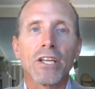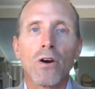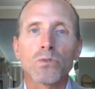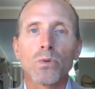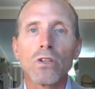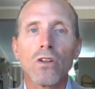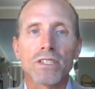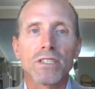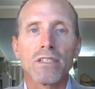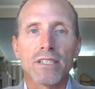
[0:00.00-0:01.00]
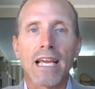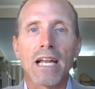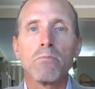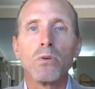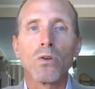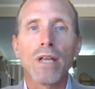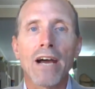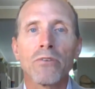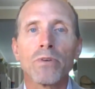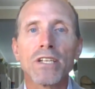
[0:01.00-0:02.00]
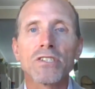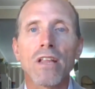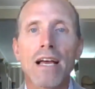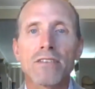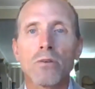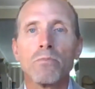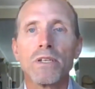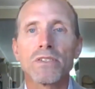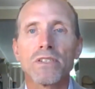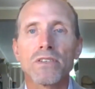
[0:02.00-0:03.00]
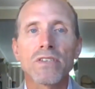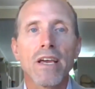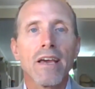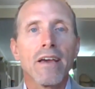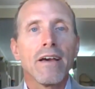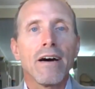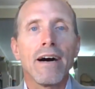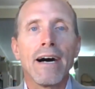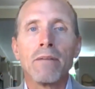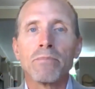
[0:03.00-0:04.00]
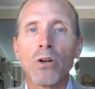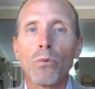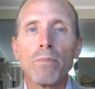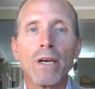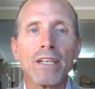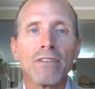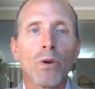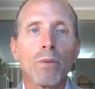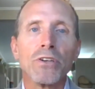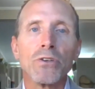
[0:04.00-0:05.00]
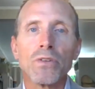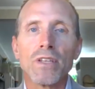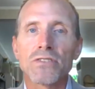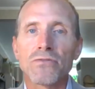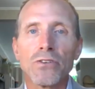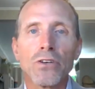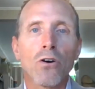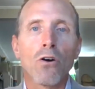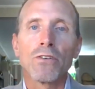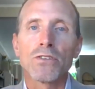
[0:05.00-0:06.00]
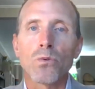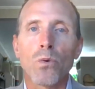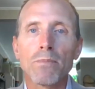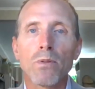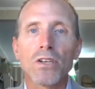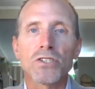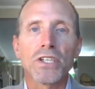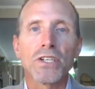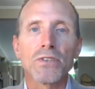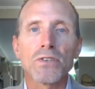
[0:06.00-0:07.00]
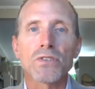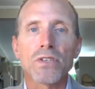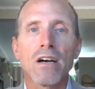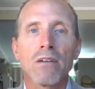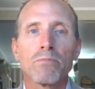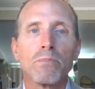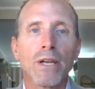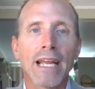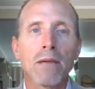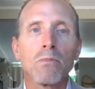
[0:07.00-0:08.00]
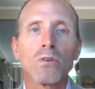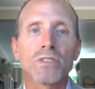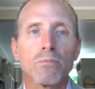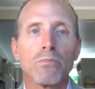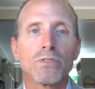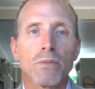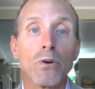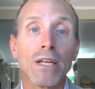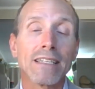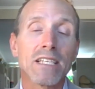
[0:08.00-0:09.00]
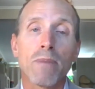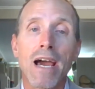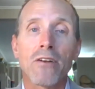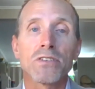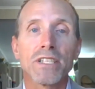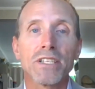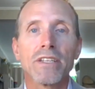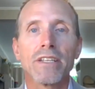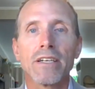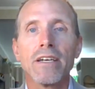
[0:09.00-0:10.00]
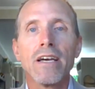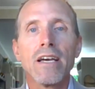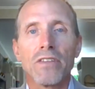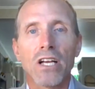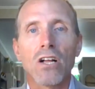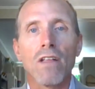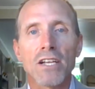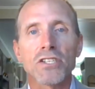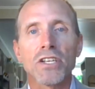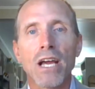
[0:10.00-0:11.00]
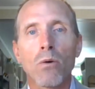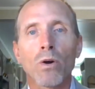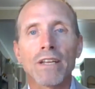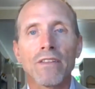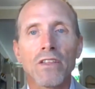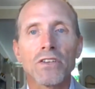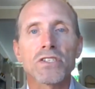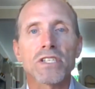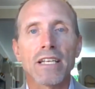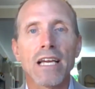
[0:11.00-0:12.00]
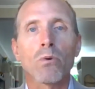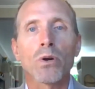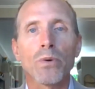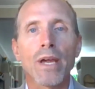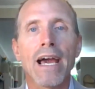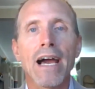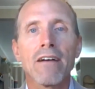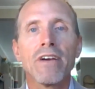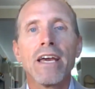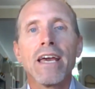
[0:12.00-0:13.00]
You know, as we look to to kind of build out and regionalize our business. Um, you know, we've been we've been doing this for over 20 plus years, uh, being able to to bring these batteries into the the collection network and the logistic network we have,